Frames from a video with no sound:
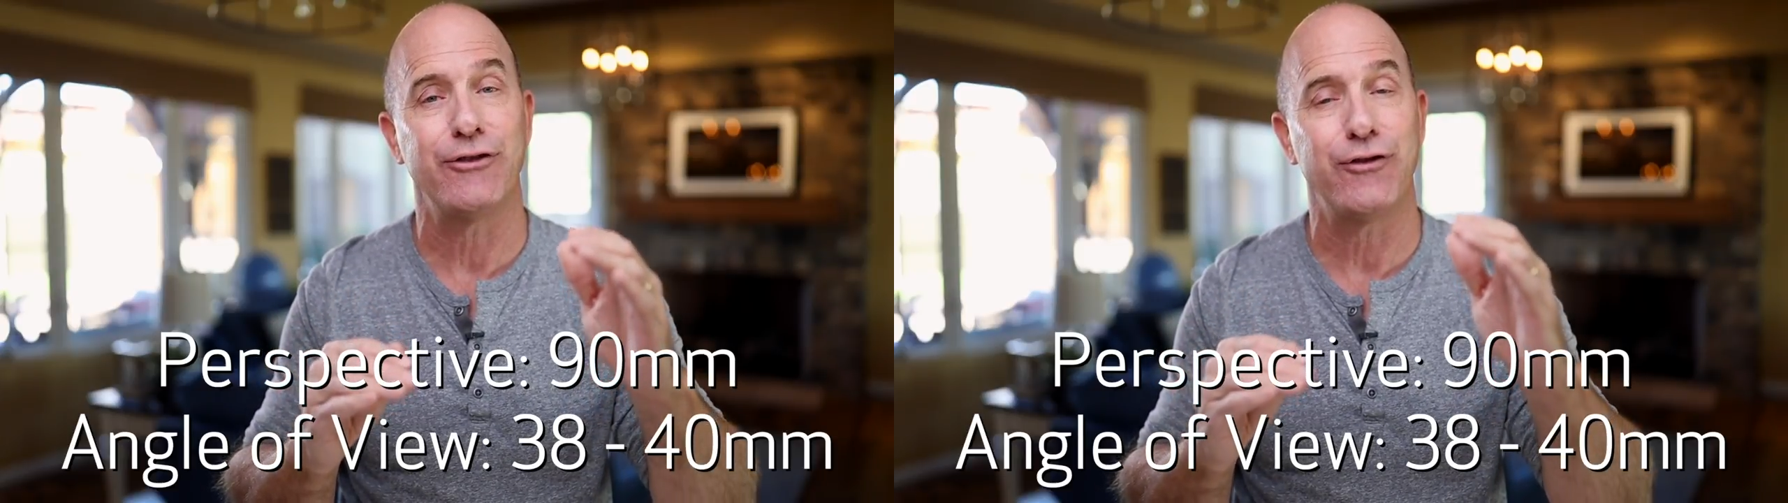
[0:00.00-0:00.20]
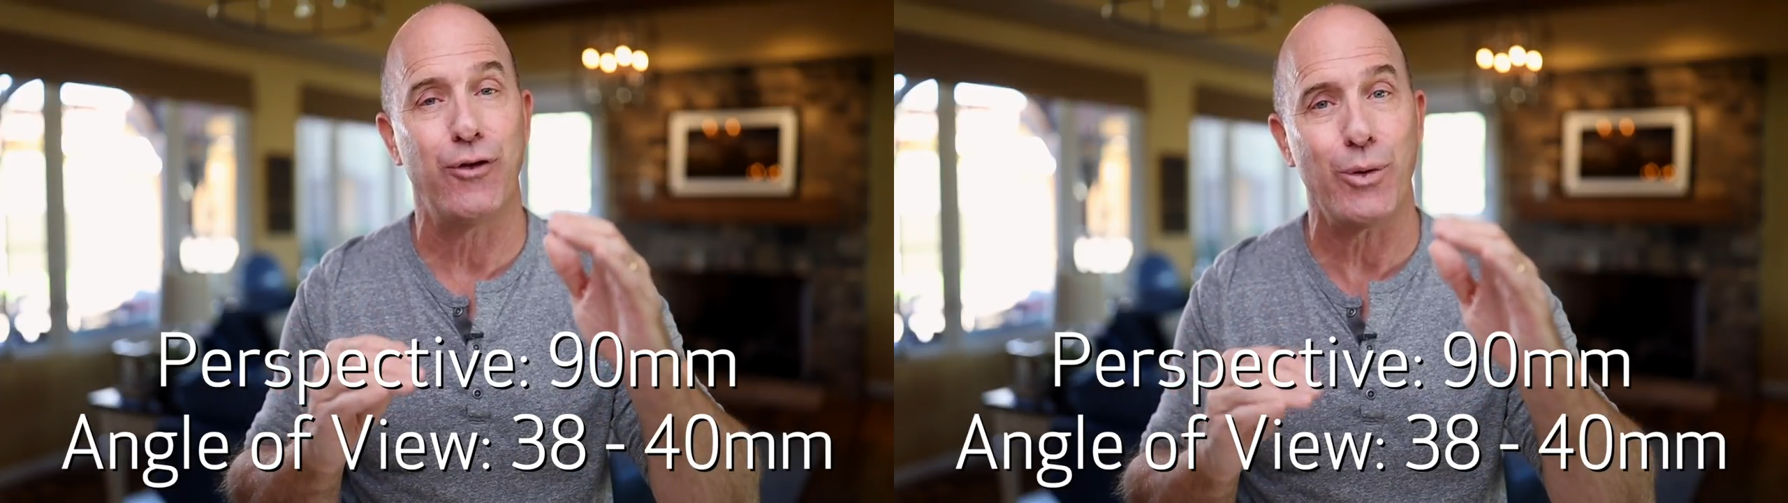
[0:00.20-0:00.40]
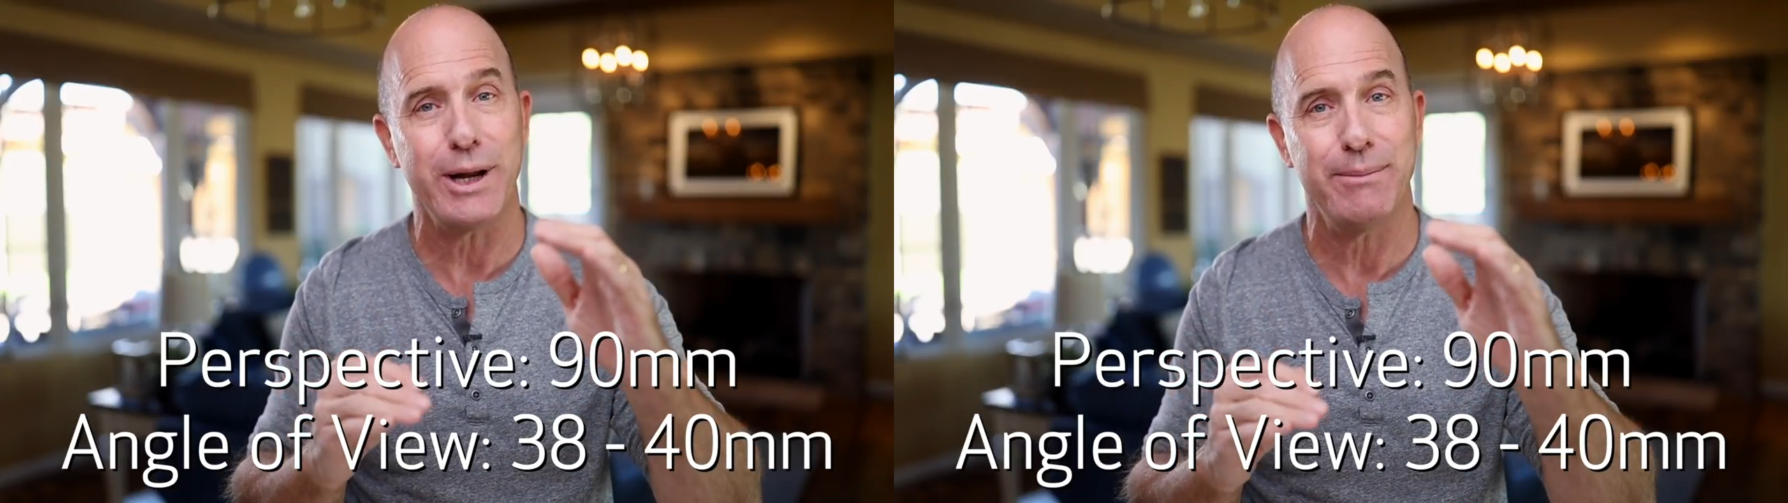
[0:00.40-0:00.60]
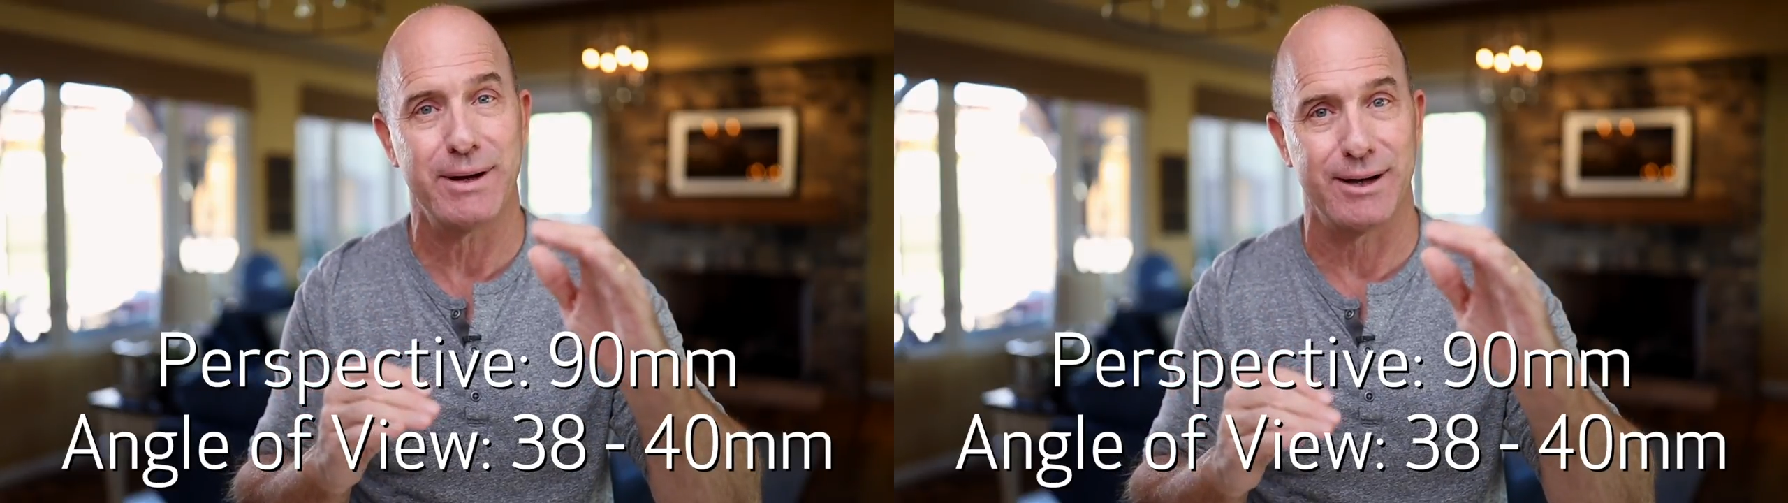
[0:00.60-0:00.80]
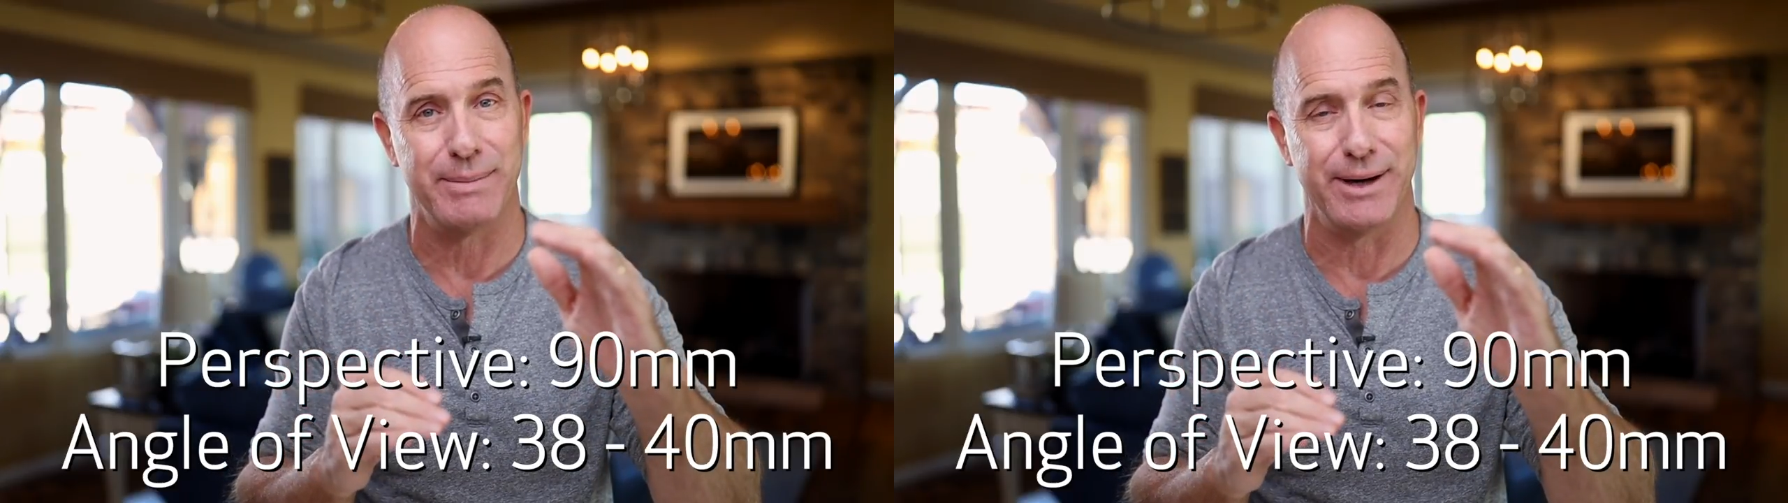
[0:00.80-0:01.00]
40
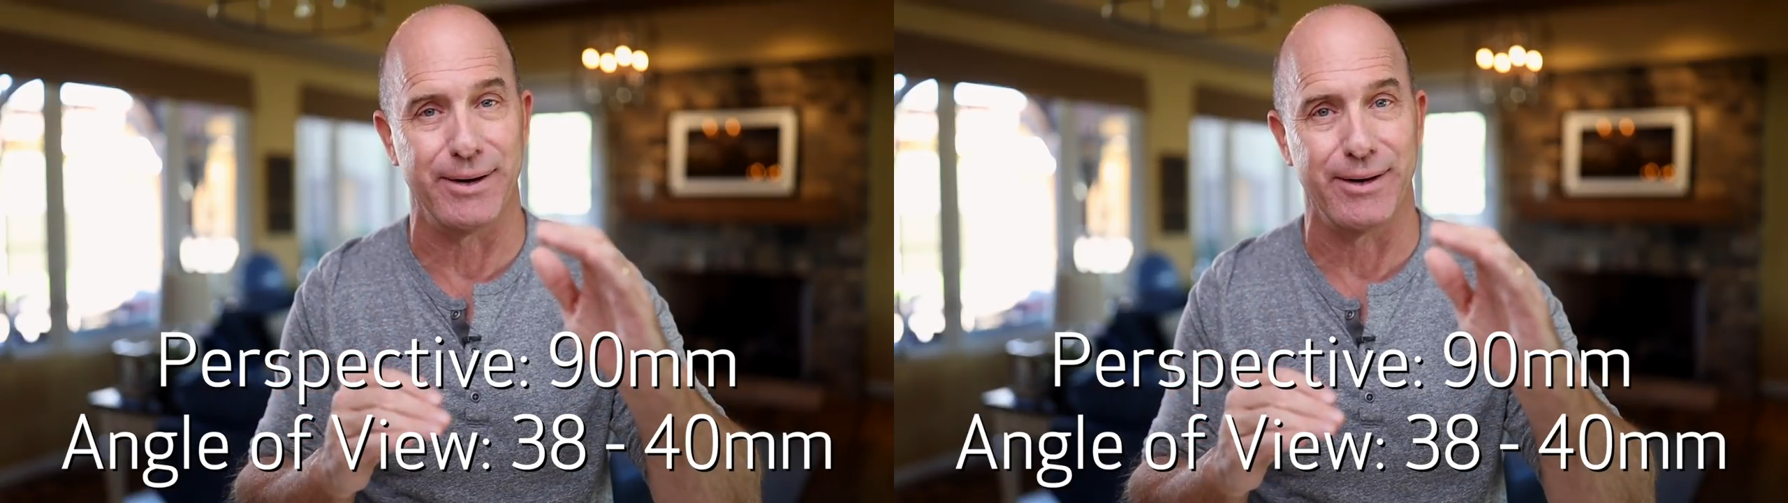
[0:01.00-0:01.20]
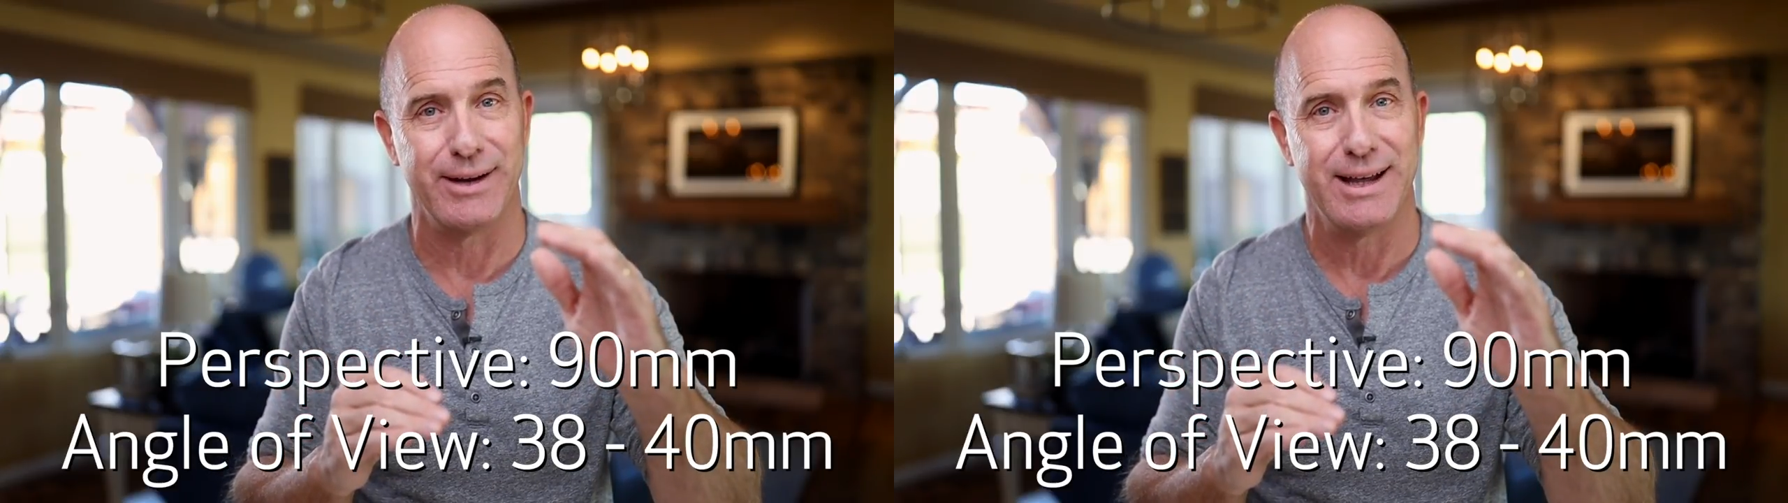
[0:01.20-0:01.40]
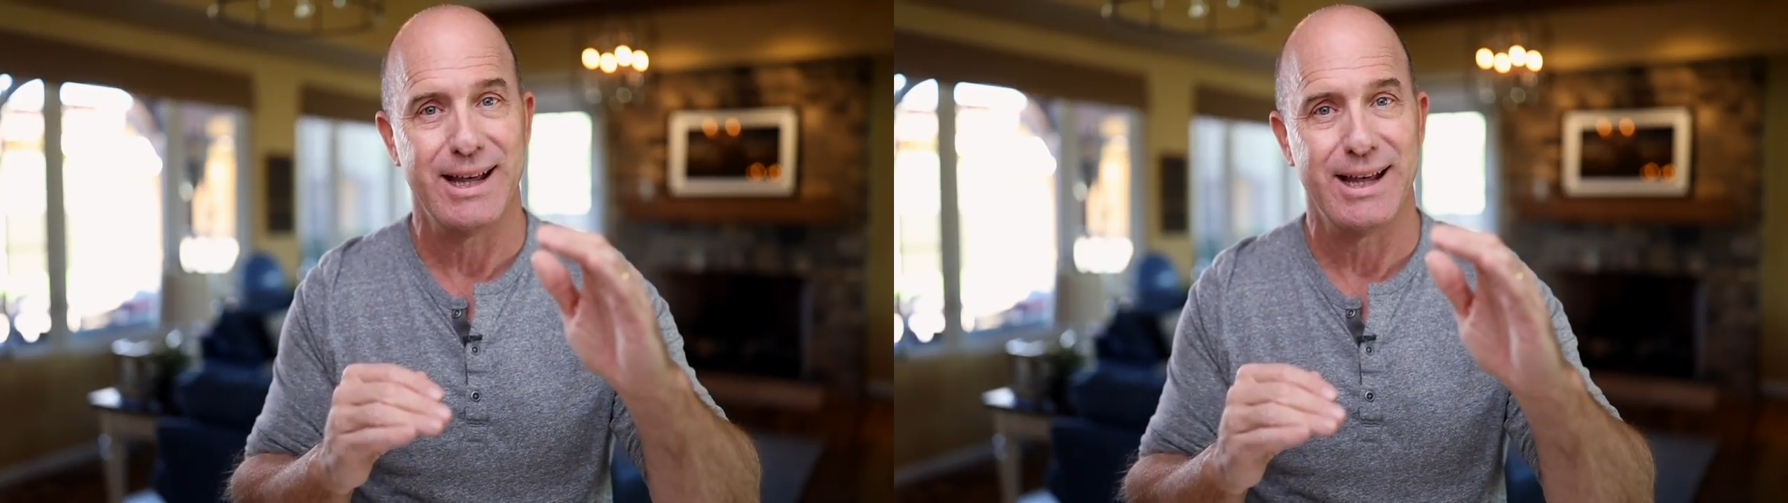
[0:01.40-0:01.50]
millimeter.